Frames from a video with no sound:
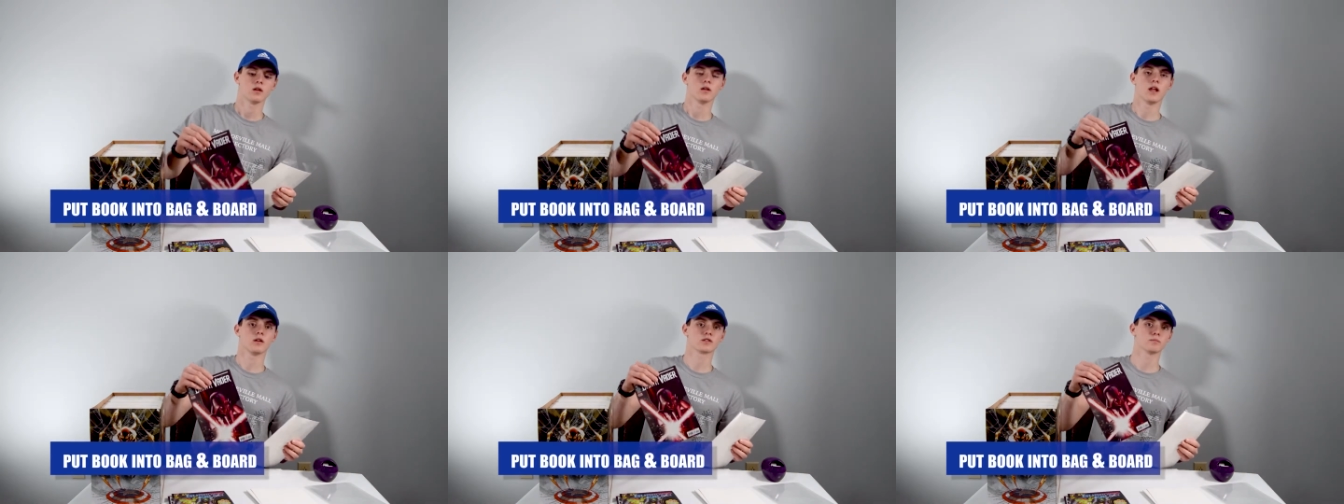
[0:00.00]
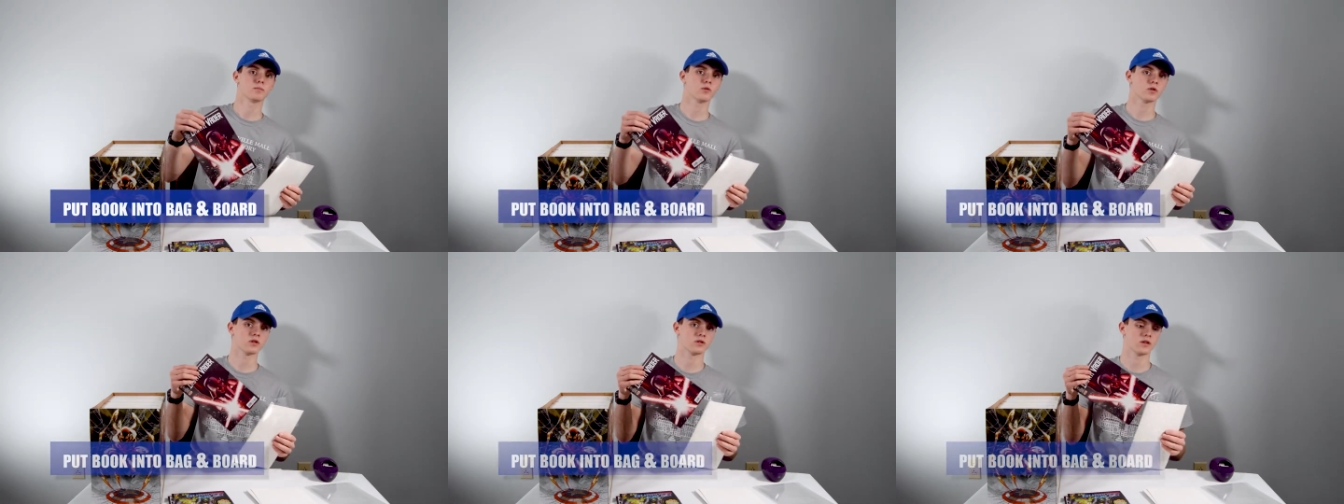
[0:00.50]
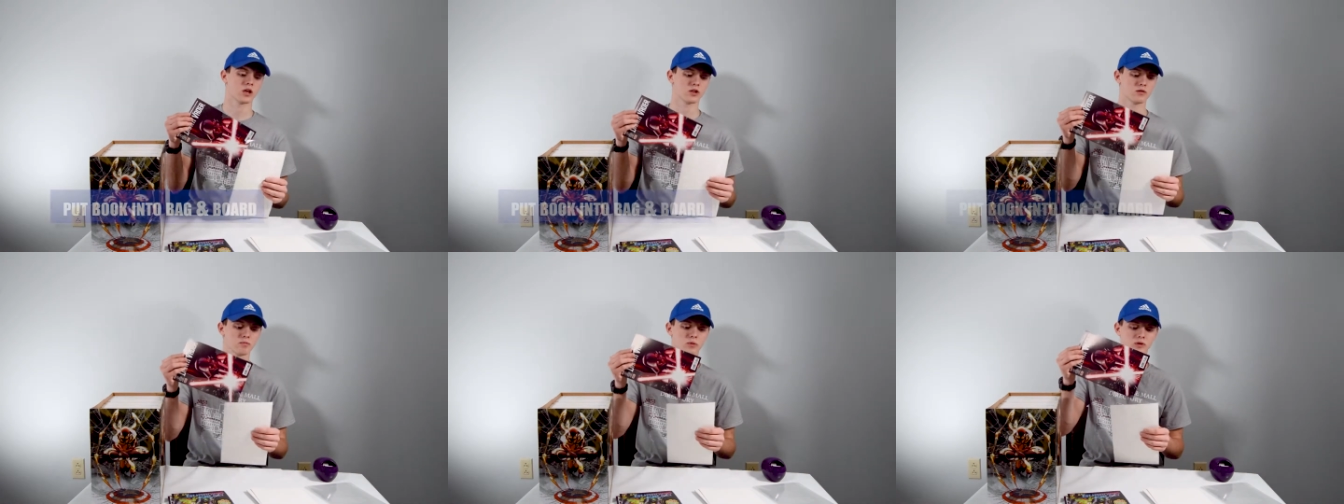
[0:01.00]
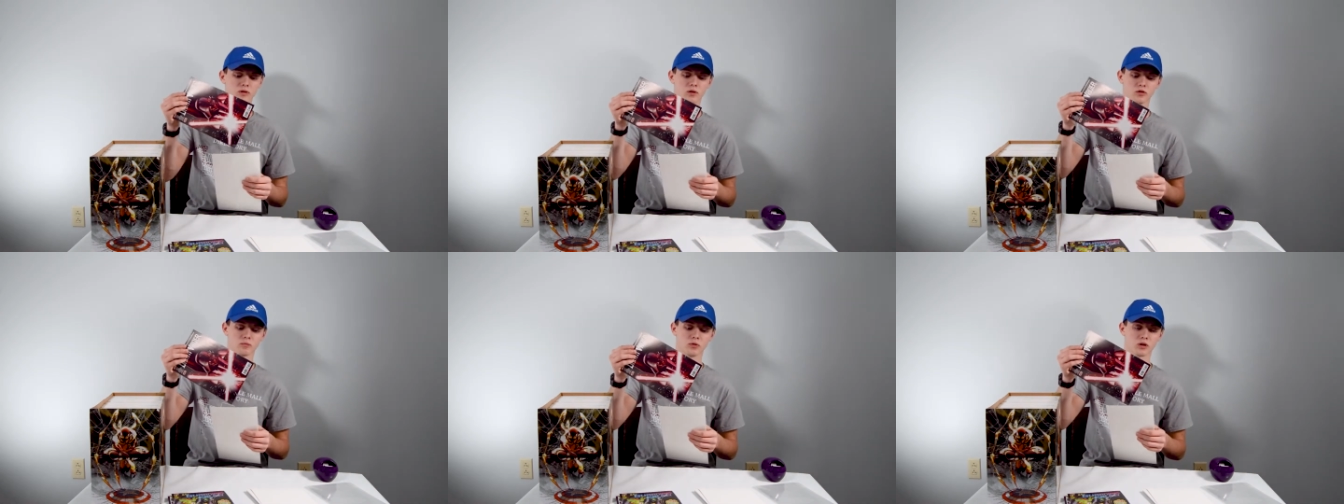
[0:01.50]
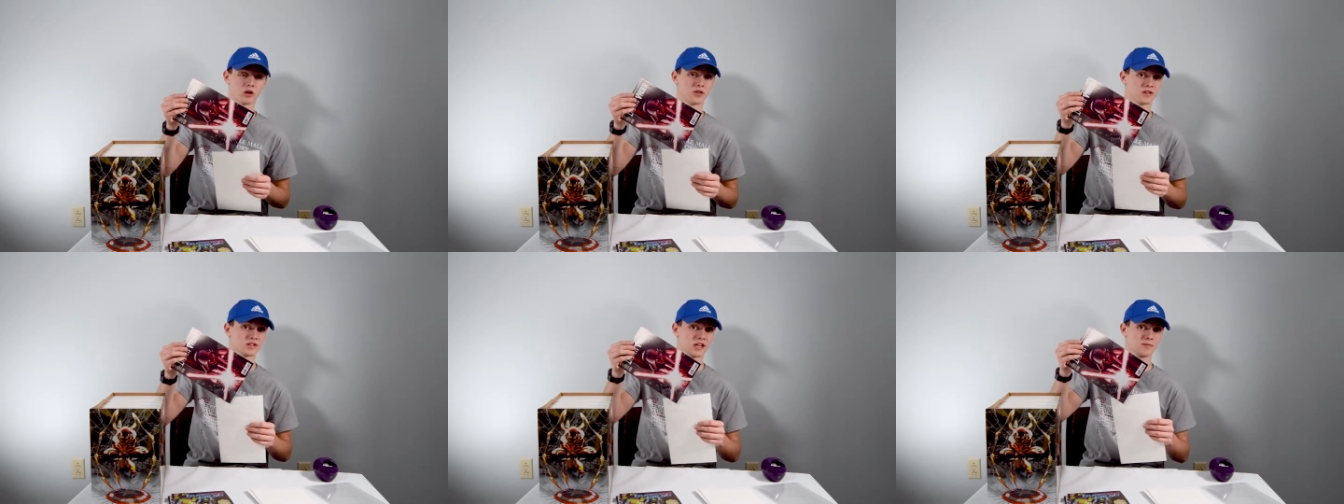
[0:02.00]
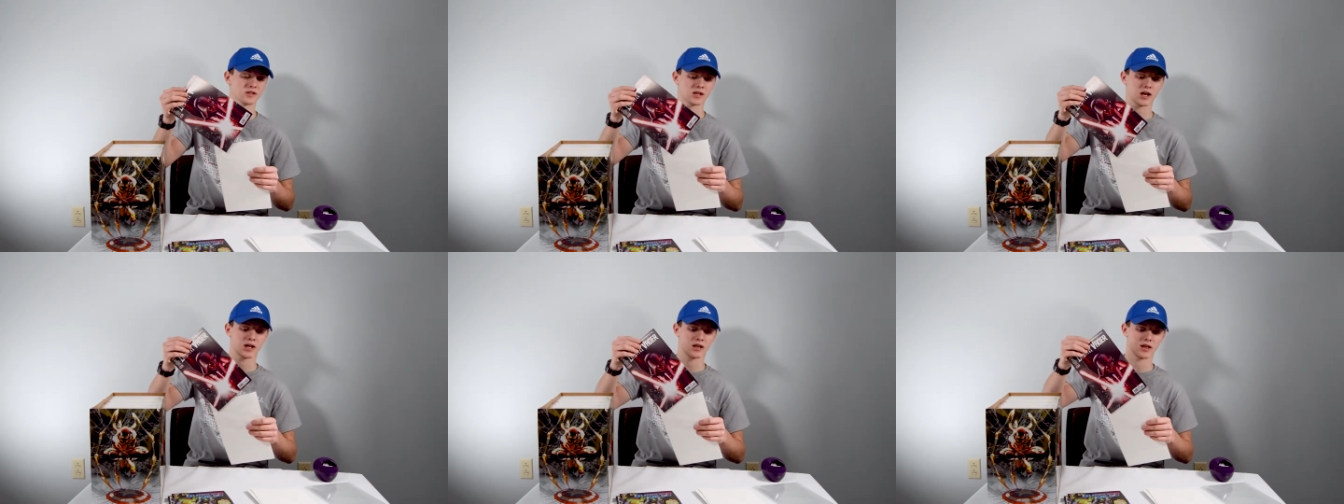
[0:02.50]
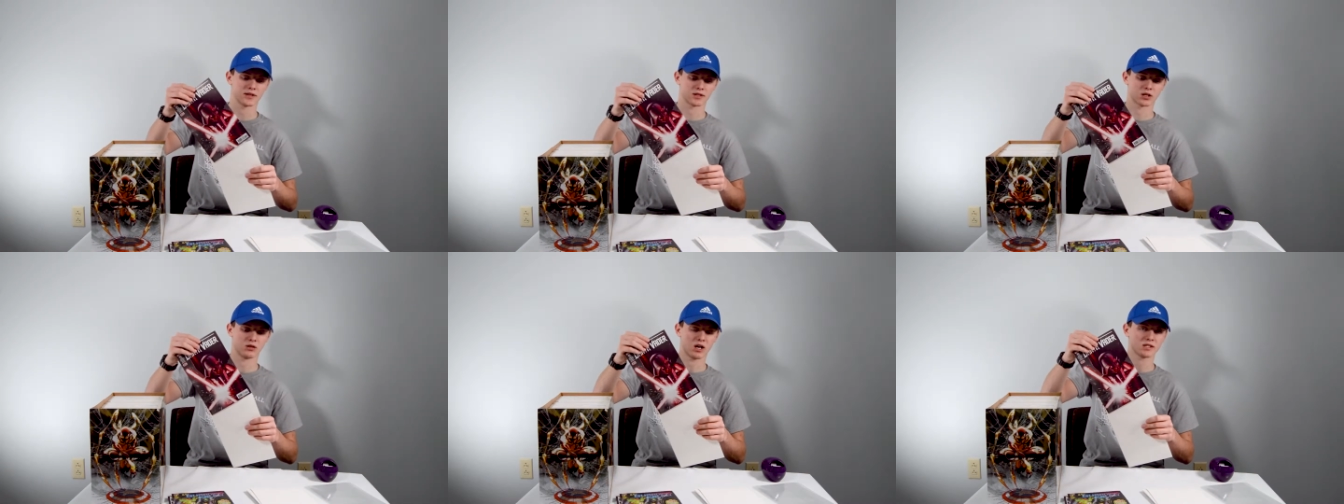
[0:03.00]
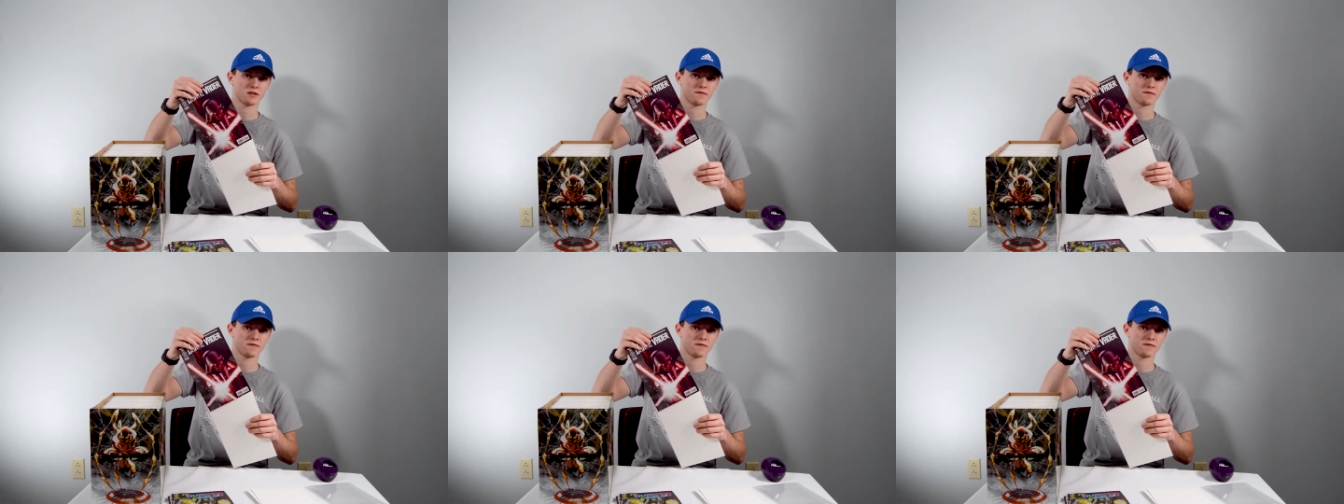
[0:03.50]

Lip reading: Now it's important that you put your book on the same side as the glossy